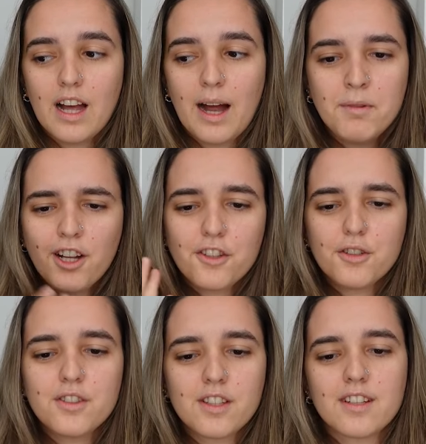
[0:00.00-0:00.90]
I'm not
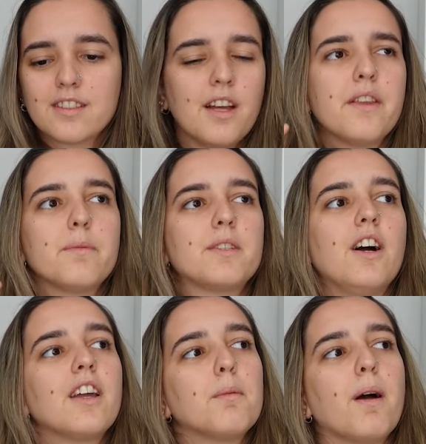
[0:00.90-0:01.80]
used to this. Now that I'm
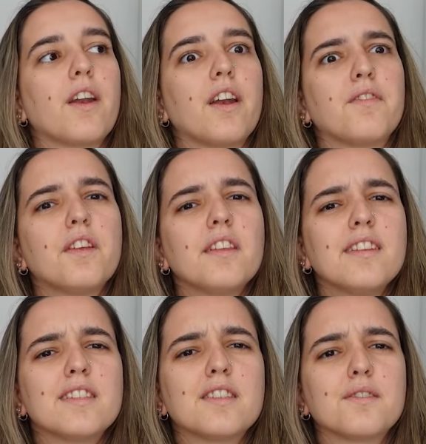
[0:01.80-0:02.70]
talking about it, I feel like
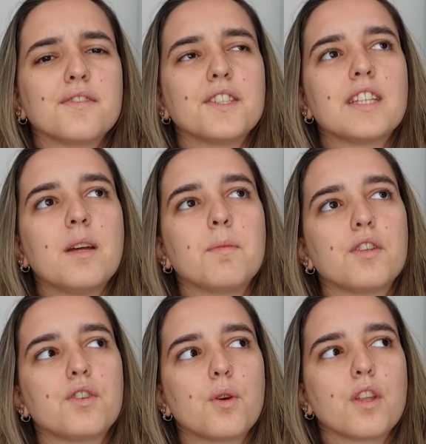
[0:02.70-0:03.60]
this is the first time in the
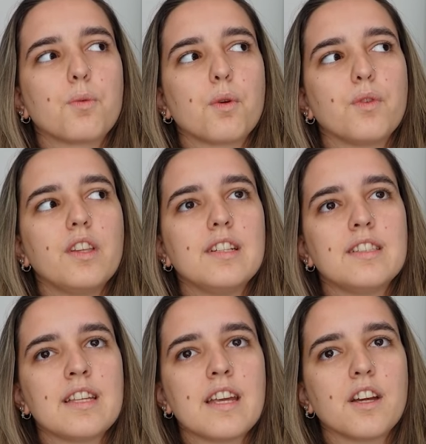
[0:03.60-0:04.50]
show that we're really
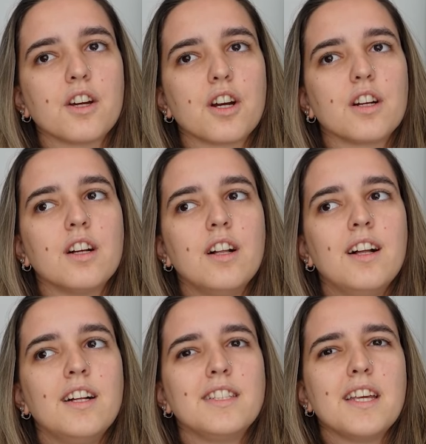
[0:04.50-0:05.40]
seeing her
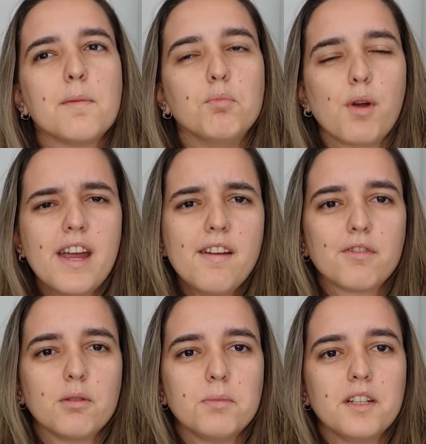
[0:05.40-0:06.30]
take a break
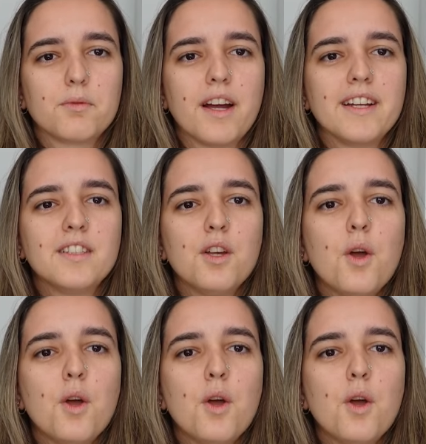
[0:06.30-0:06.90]
from it, right?